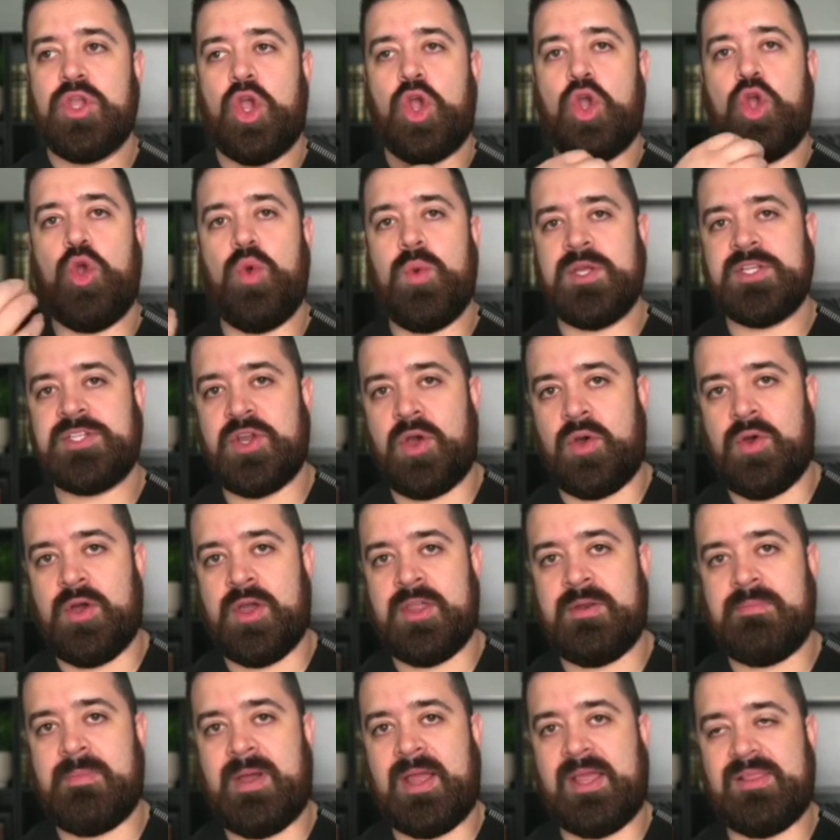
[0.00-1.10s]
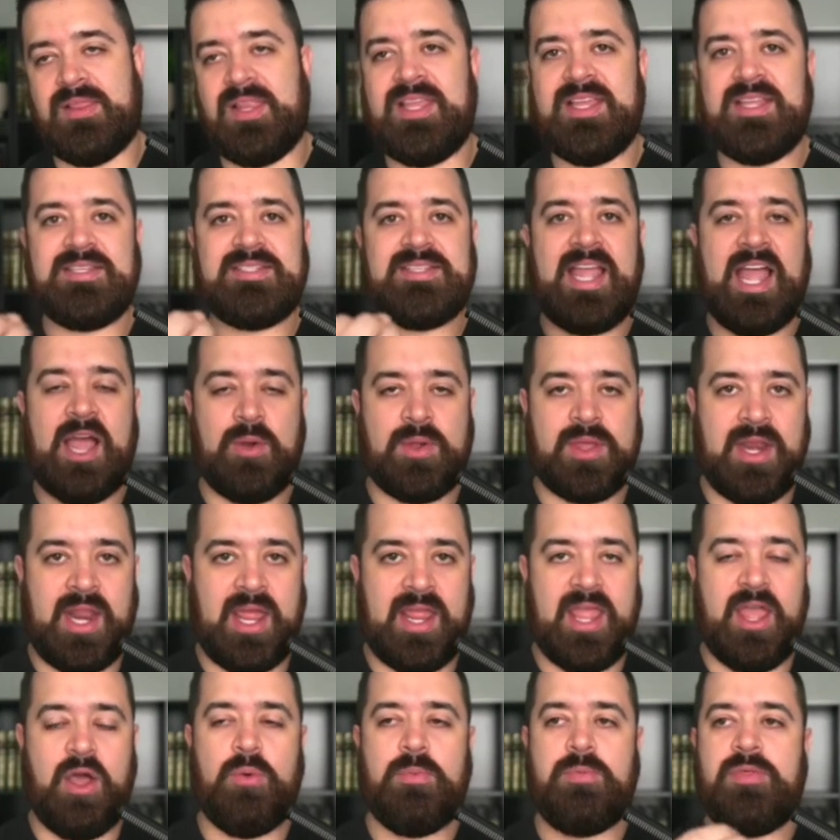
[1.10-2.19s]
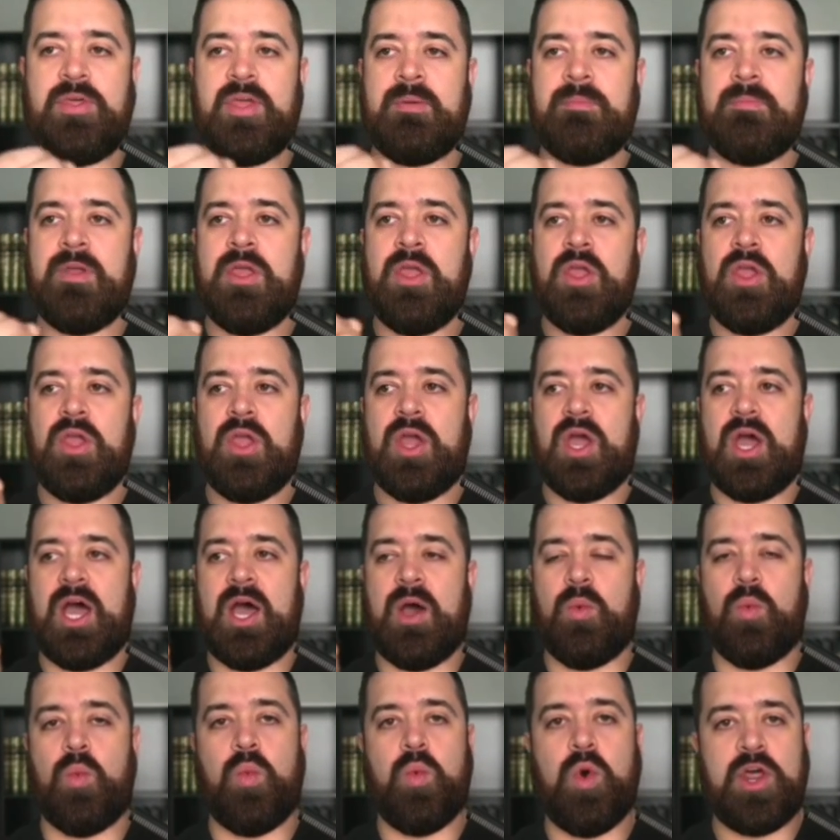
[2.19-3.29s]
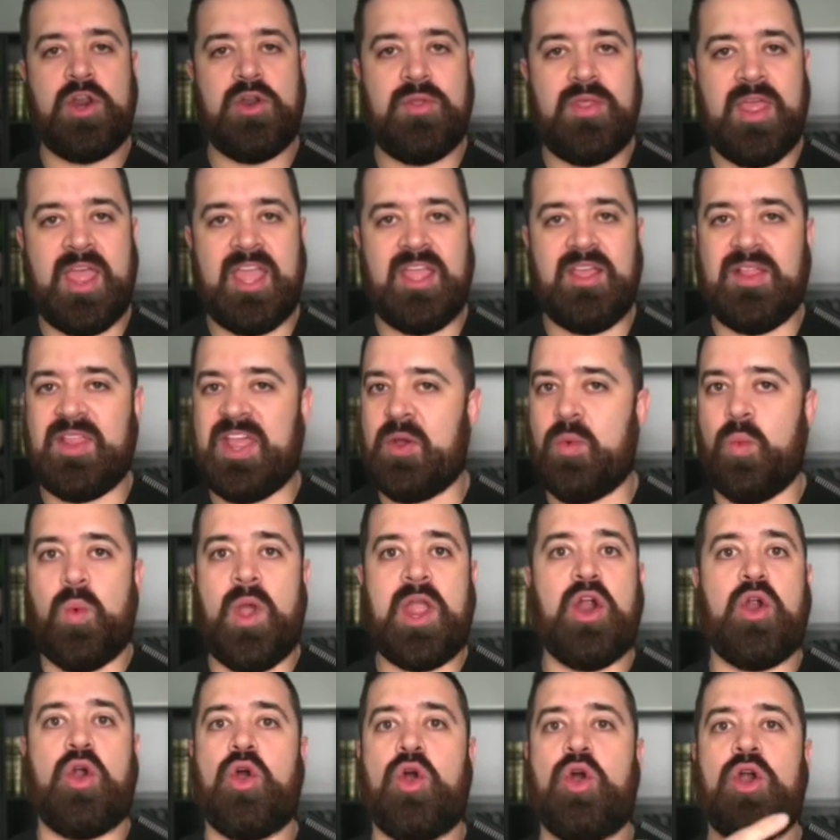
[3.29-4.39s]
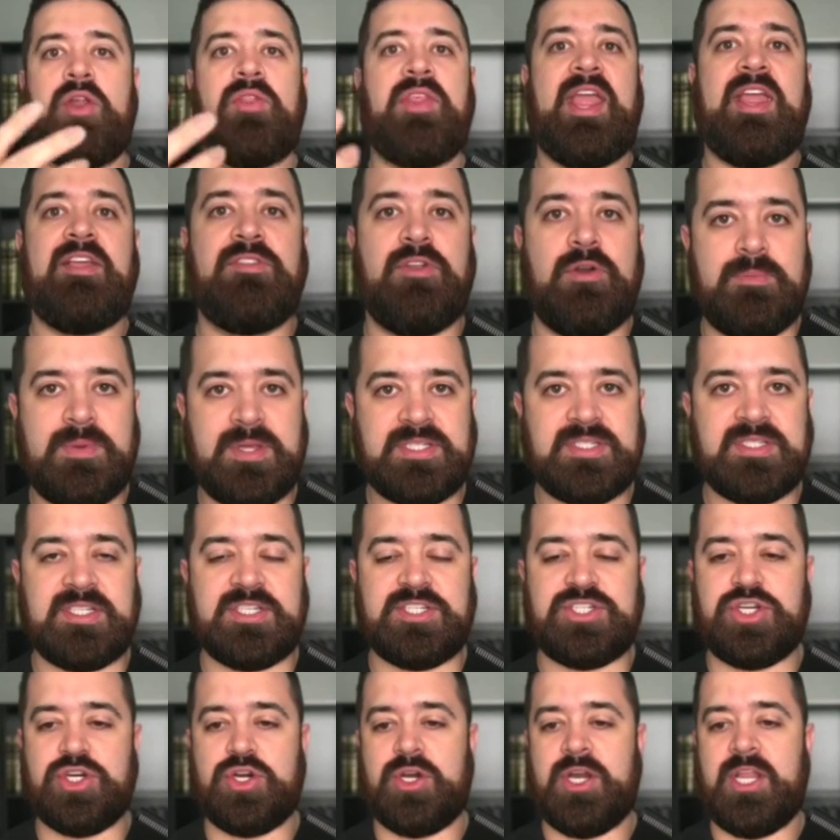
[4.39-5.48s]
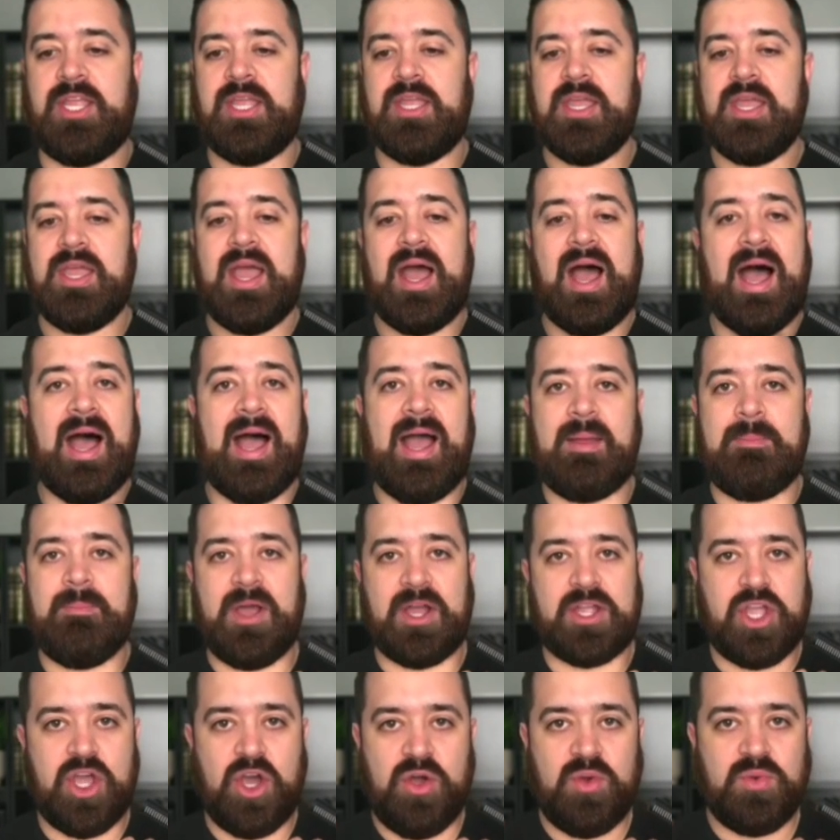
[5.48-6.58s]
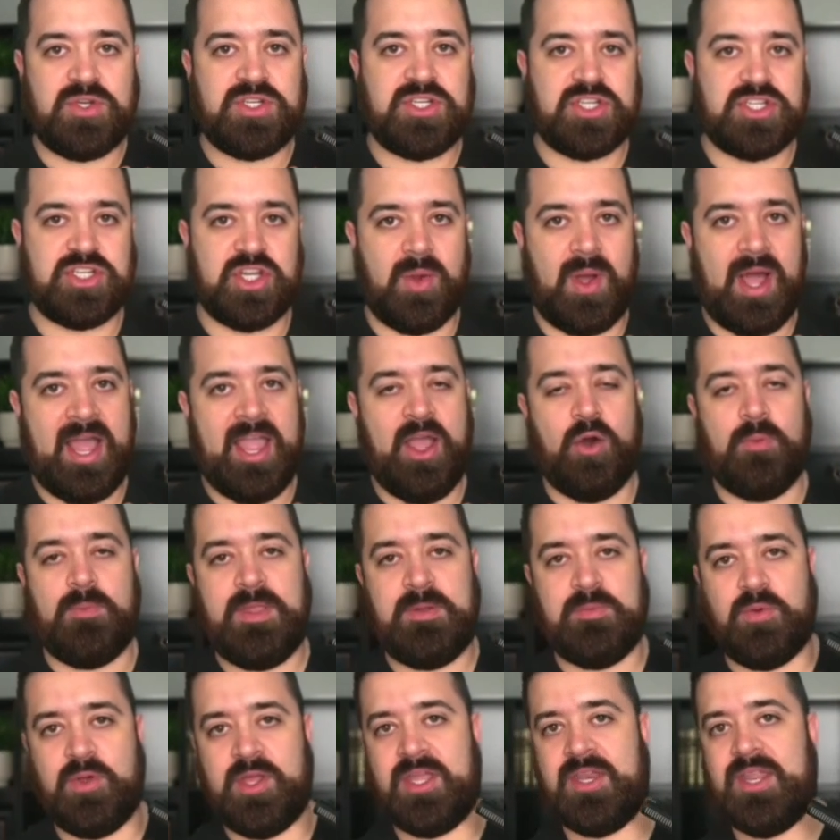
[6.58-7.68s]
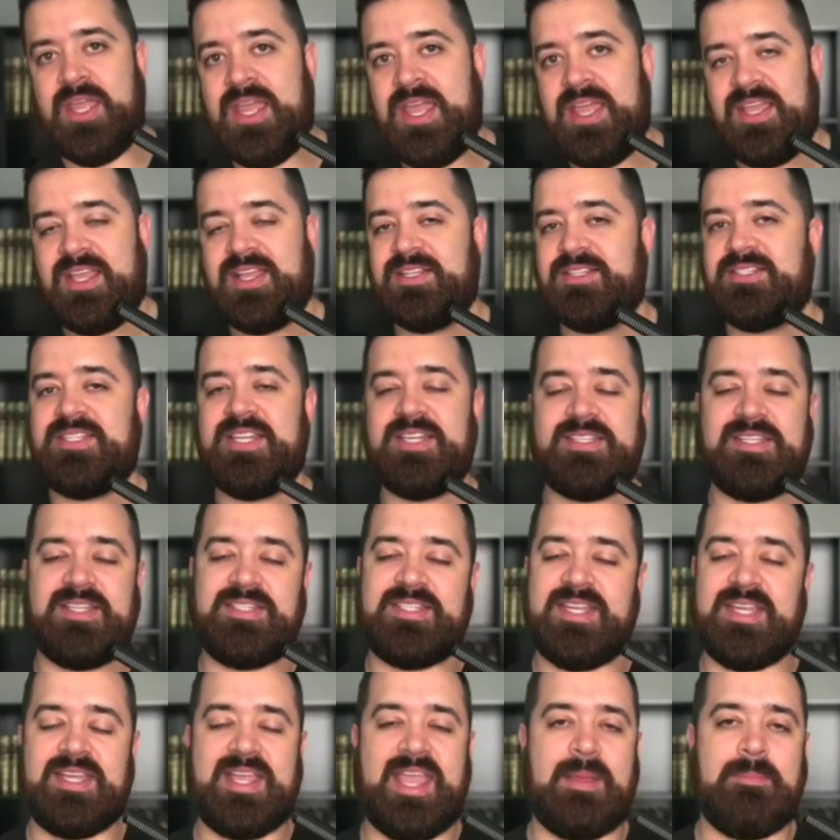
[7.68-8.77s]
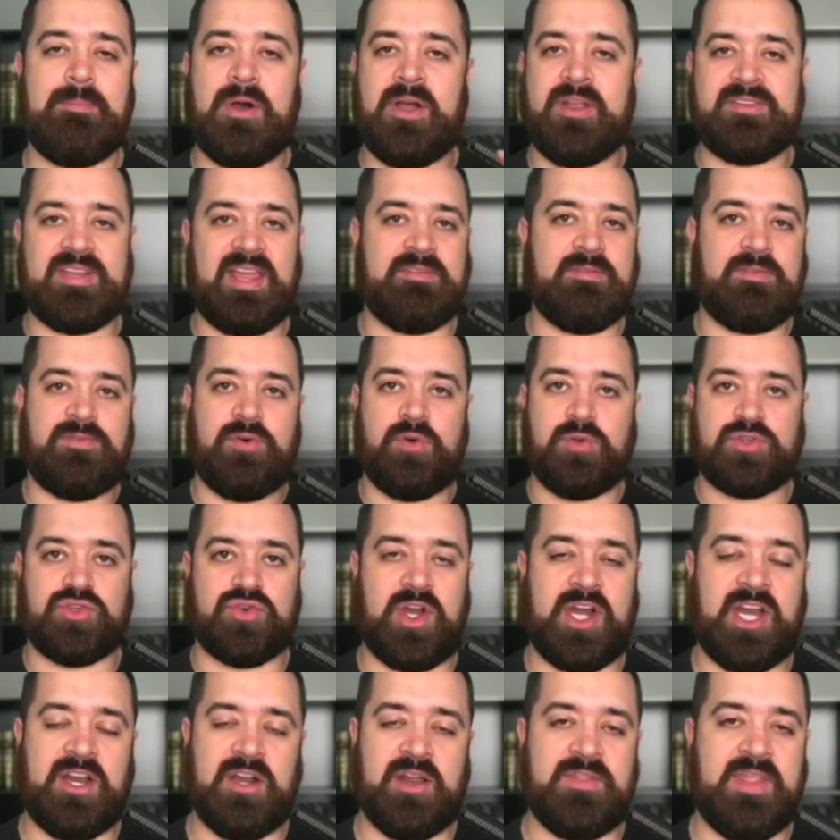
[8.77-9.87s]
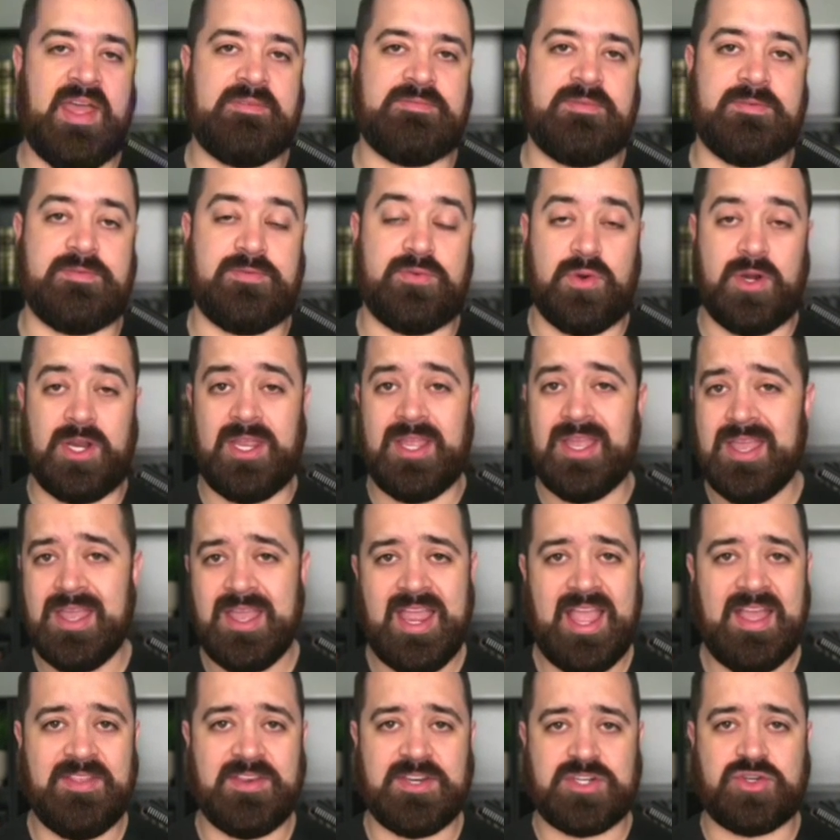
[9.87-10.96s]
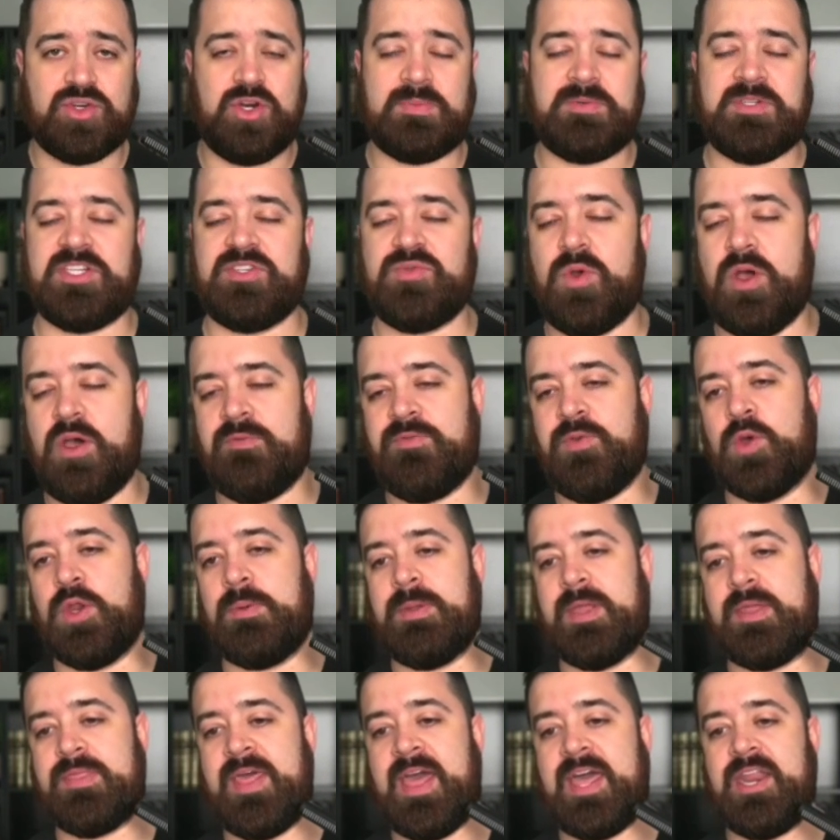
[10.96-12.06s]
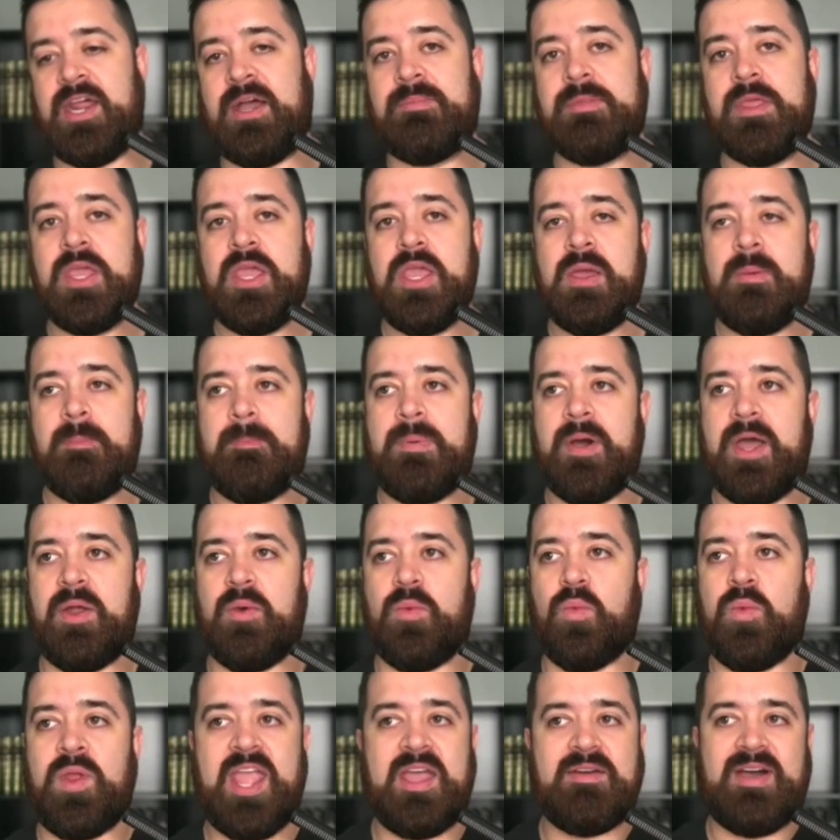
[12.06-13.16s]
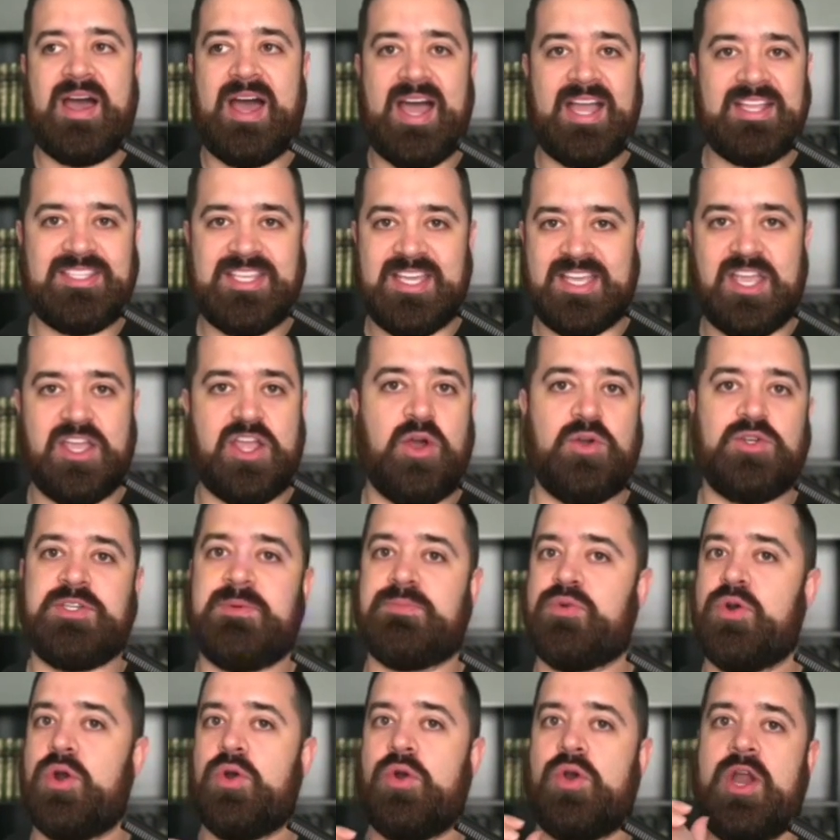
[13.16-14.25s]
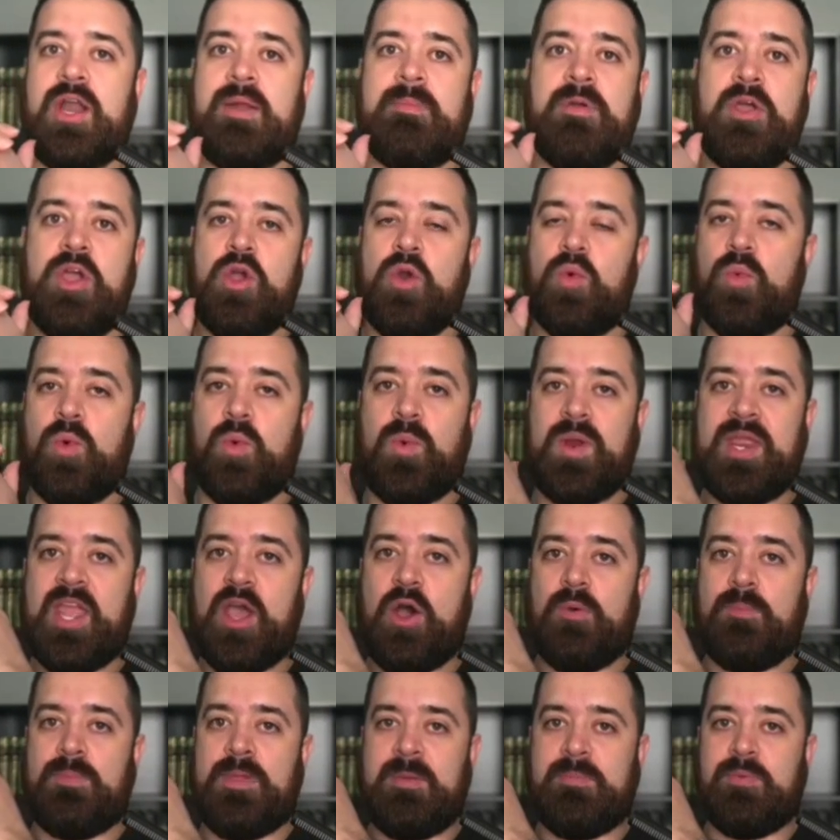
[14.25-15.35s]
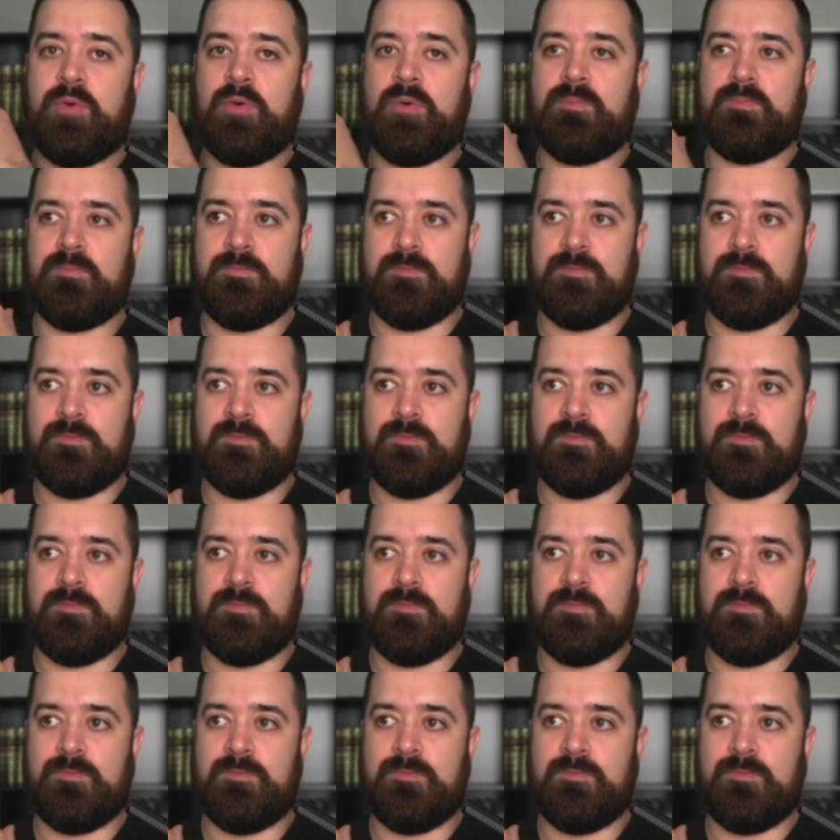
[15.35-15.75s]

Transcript: who is on my list, how can I help them, what are they, like, where are they in their business journey? I'm a coach, so I help people hit consistent 10K months. I have a full training on that for free in the description as well if you want to pick that up. But we have a high ticket coaching program where we help people